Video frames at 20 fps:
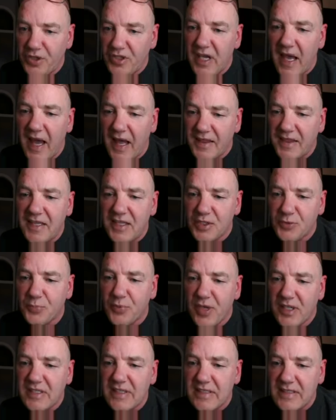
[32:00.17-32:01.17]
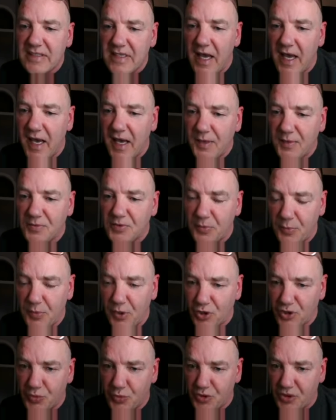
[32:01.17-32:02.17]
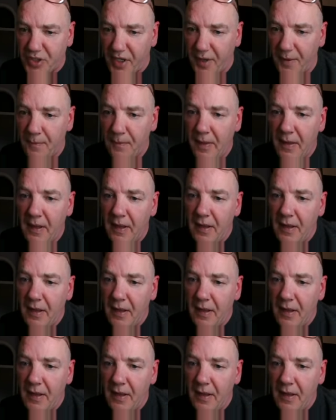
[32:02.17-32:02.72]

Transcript: with you at this present time, to be honest with you.